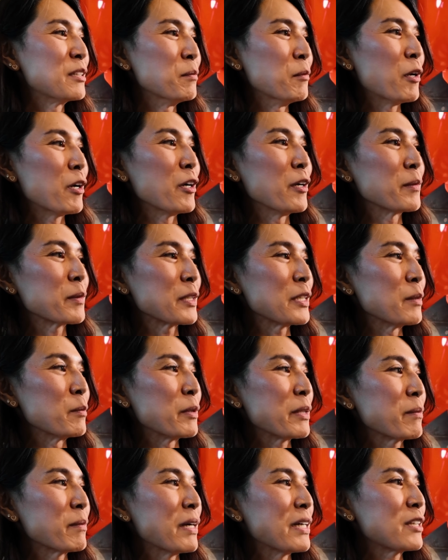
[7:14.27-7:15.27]
Tomorrow I'm going to
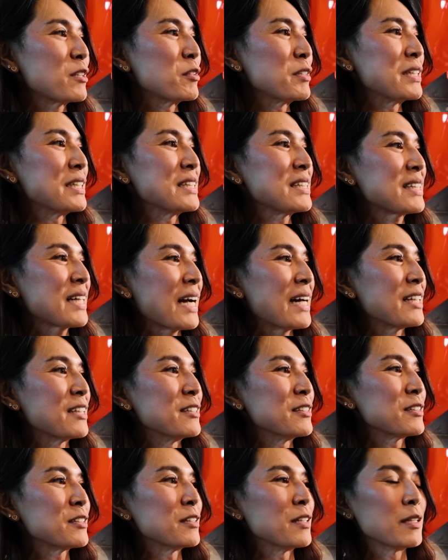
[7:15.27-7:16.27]
bring my three D
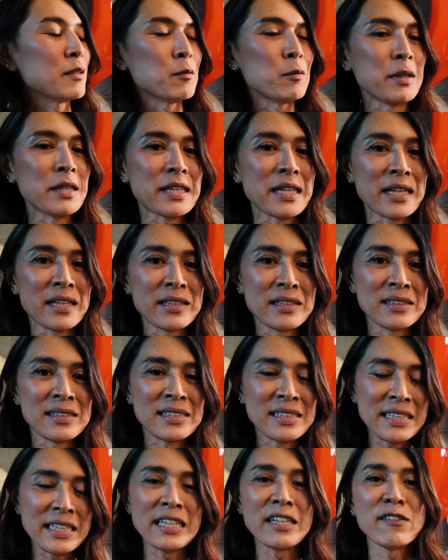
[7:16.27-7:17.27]
scanner so that we can
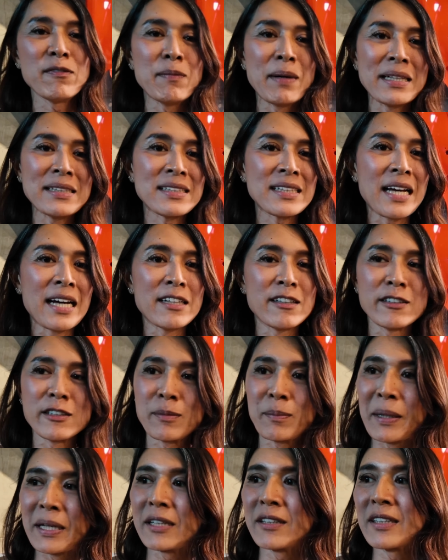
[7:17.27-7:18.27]
see if my scanner is
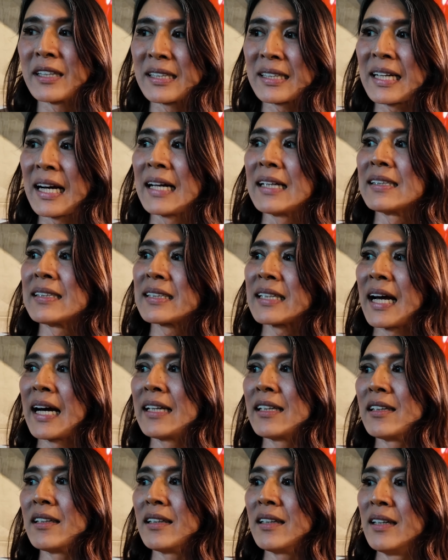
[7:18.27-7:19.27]
better than Kyle's
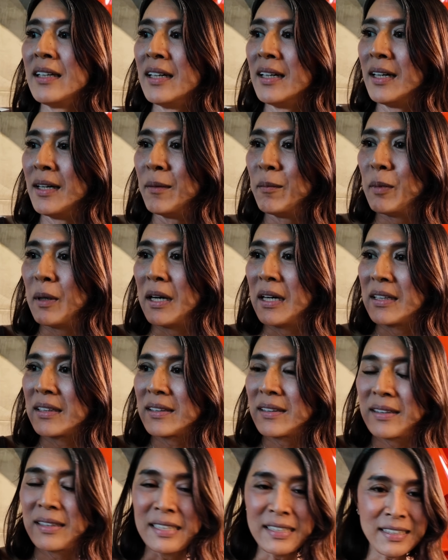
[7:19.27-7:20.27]
scanner, but
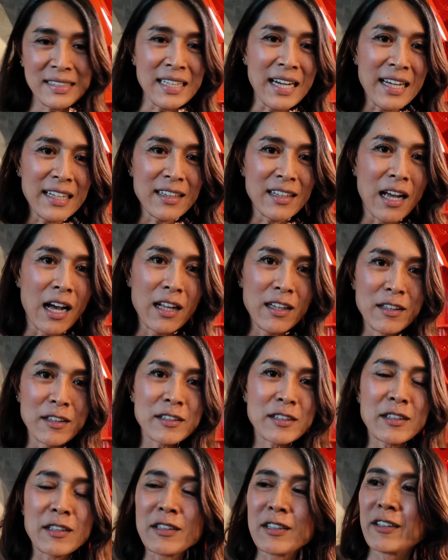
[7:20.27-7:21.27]
this side
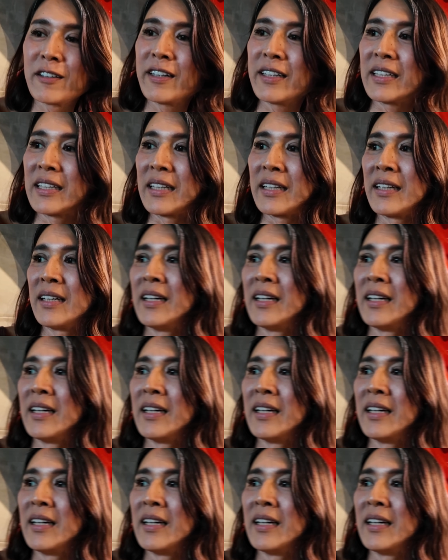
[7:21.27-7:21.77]
looks good already.